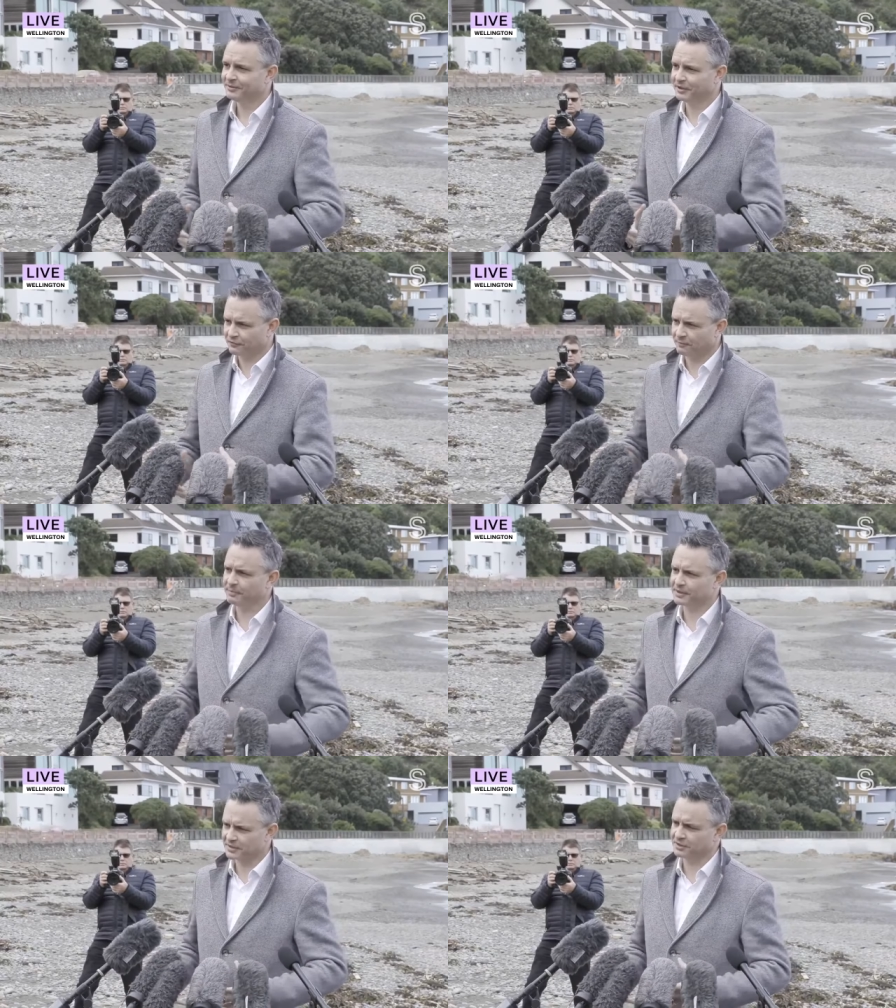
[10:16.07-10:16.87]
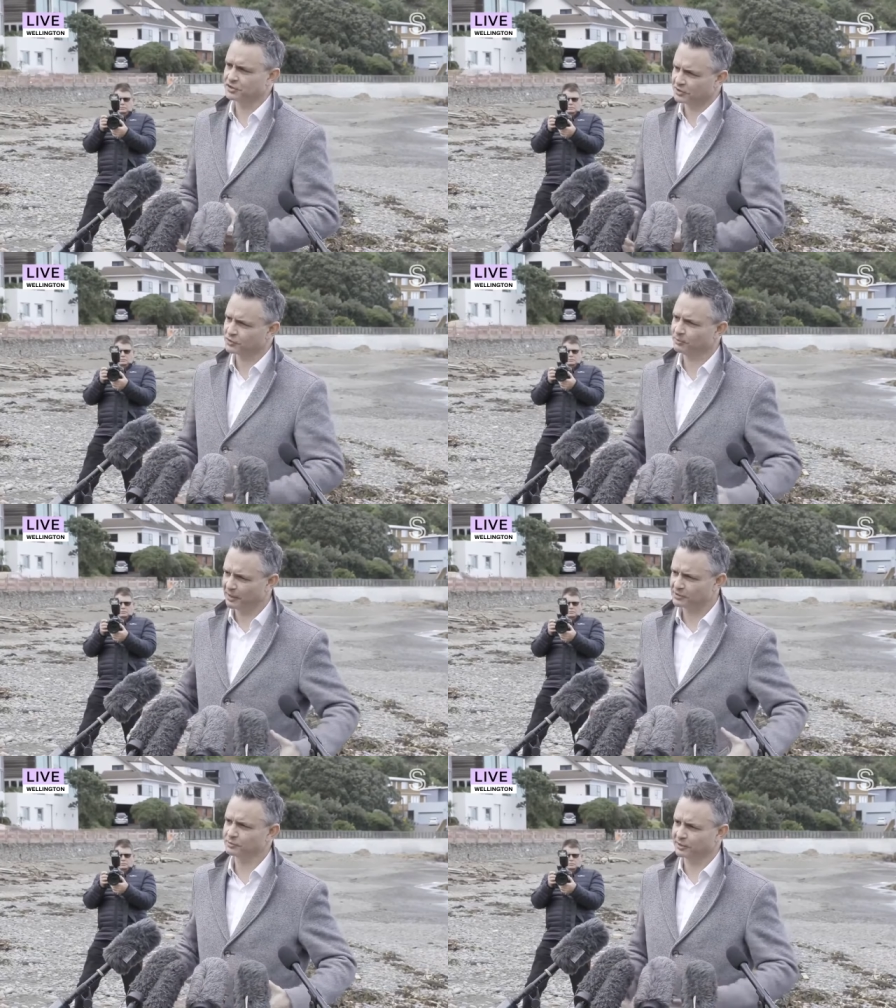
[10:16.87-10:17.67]
different bits of the jigsaw
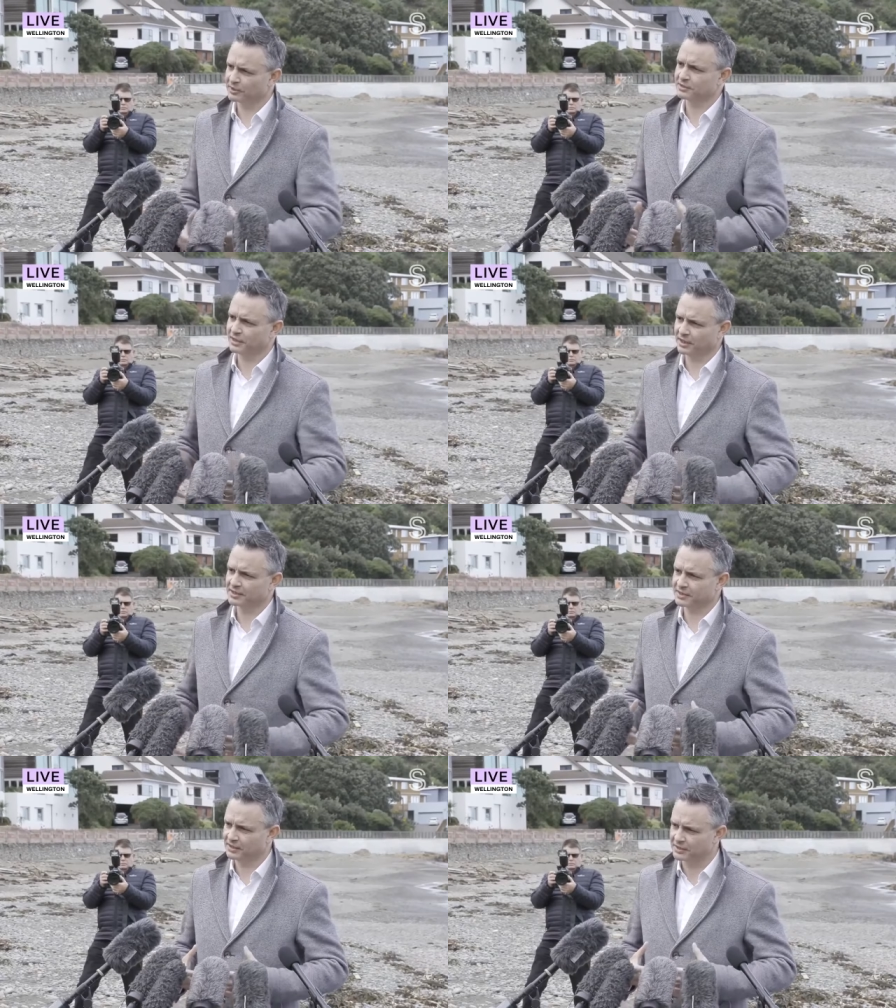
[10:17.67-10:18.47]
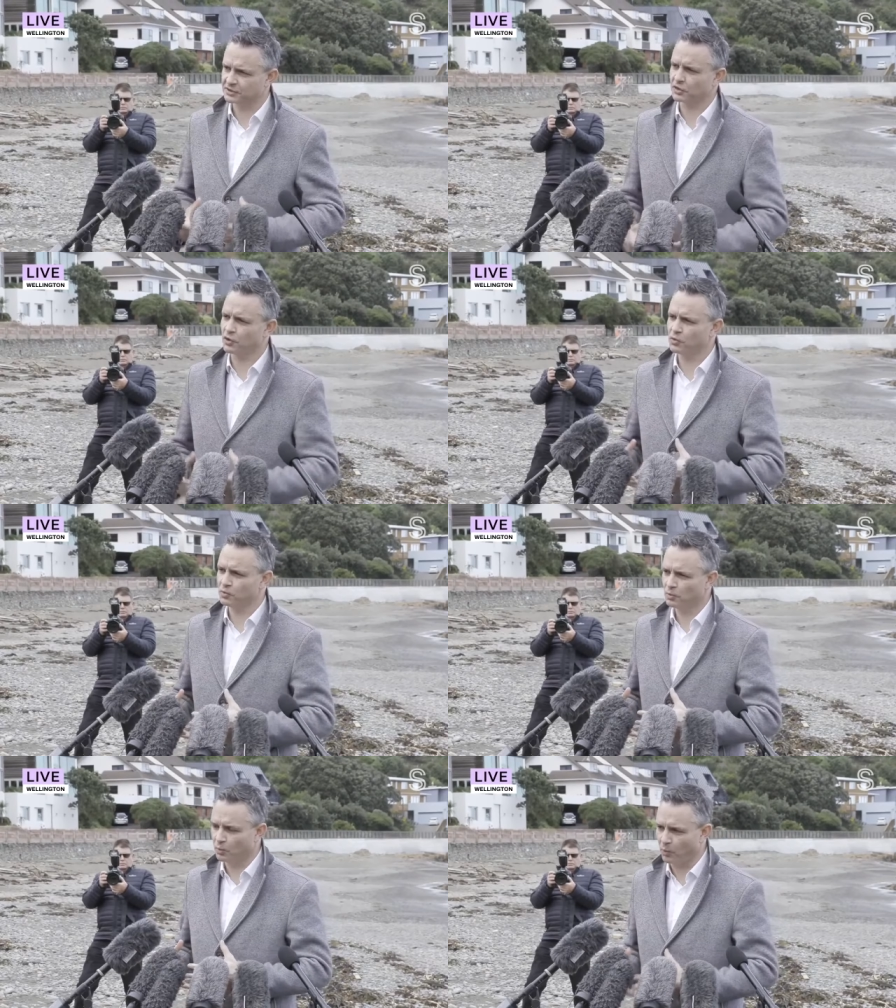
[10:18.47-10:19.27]
puzzle. Because, like I said, there's
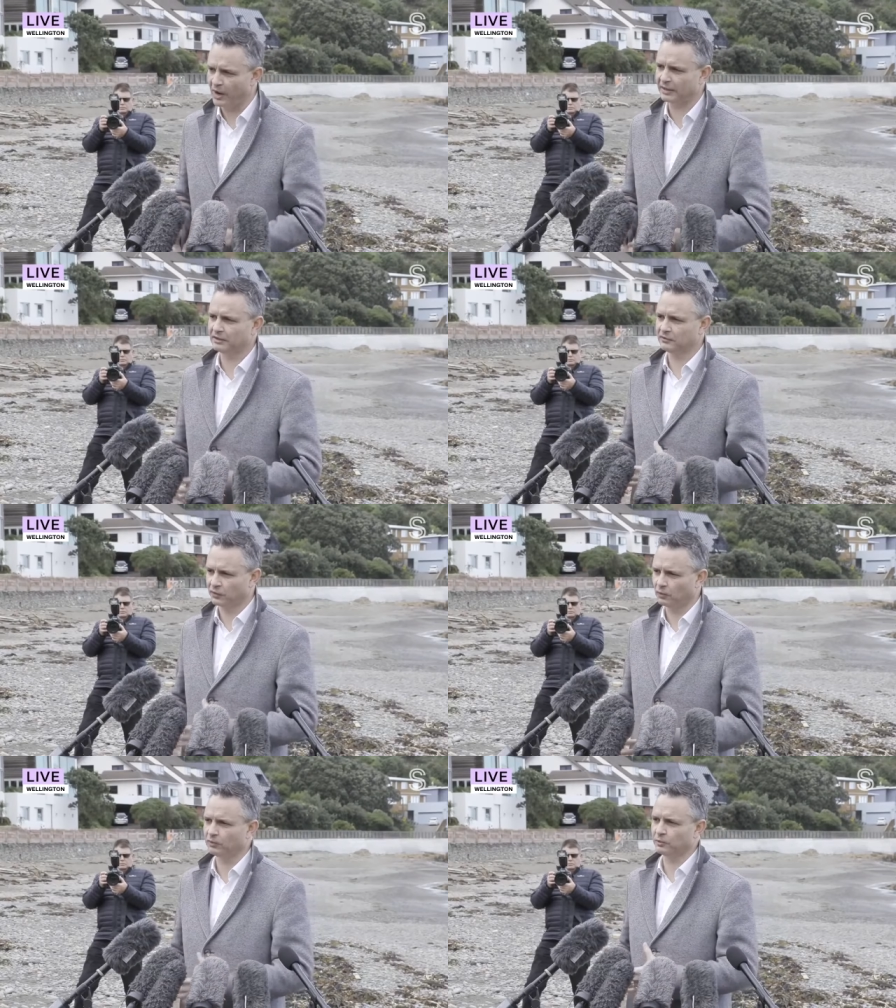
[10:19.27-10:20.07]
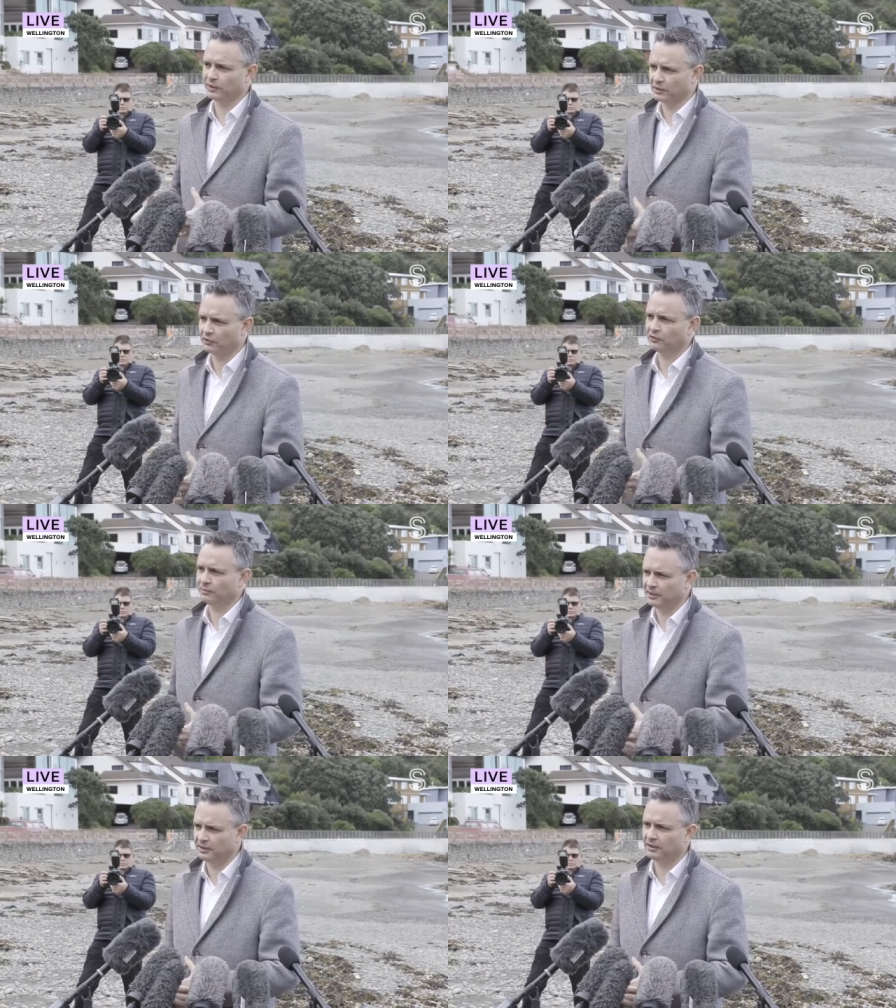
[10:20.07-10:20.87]
no one tool that we're going
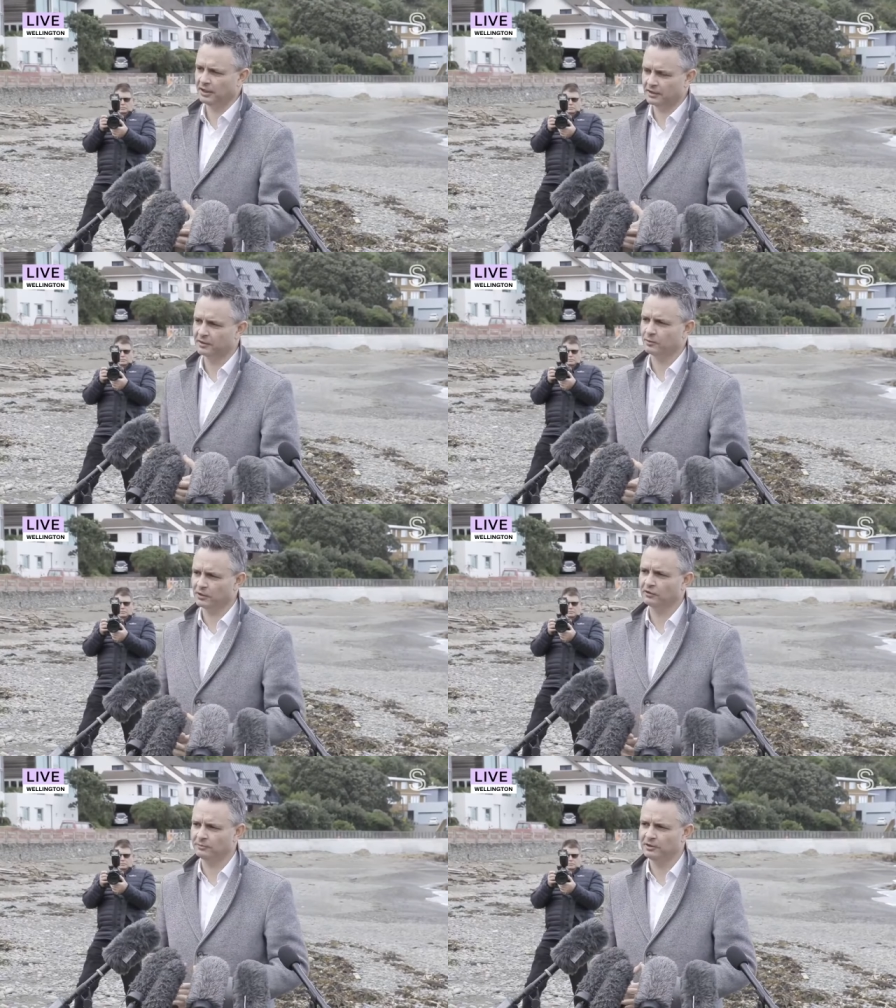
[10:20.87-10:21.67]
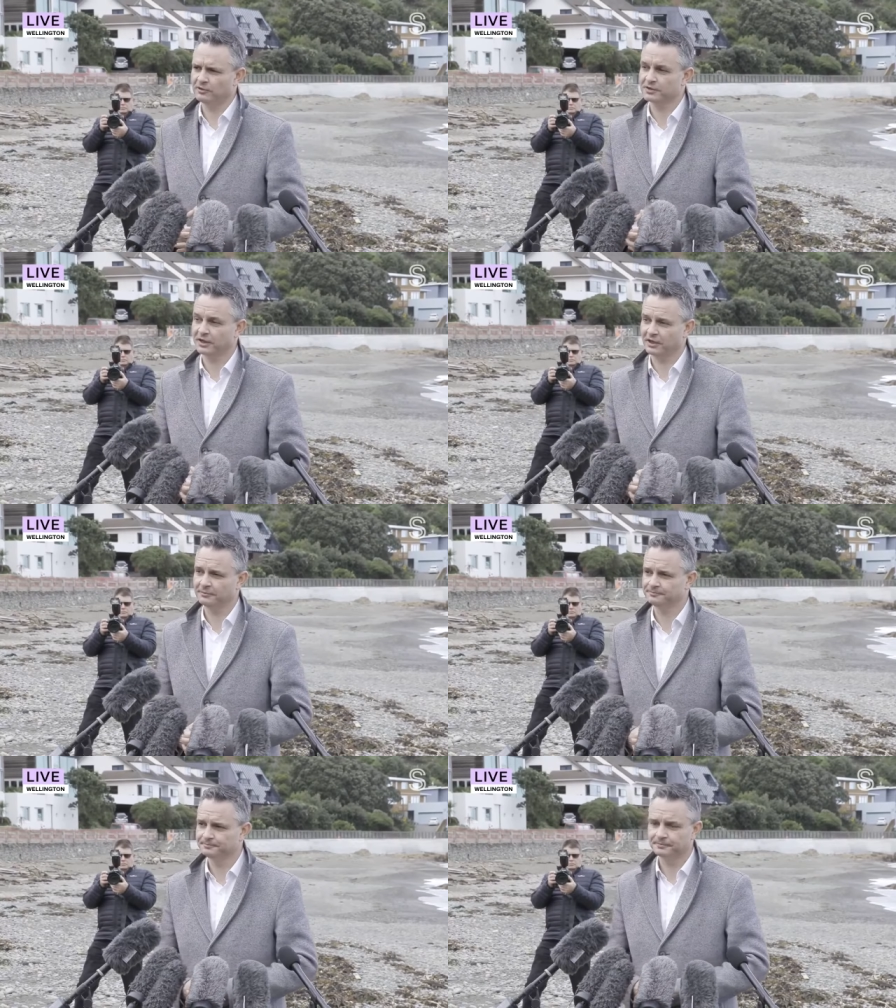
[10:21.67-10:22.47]
to be uh, that we're going to be using
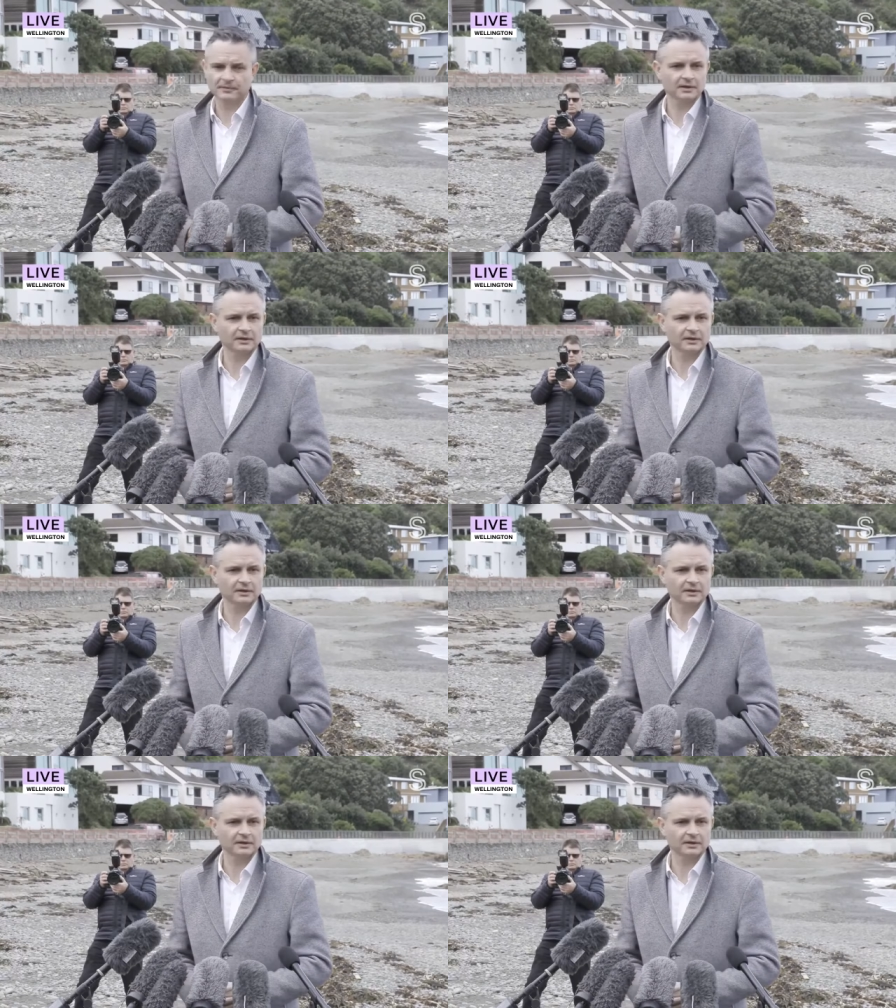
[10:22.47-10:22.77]
here. Is there an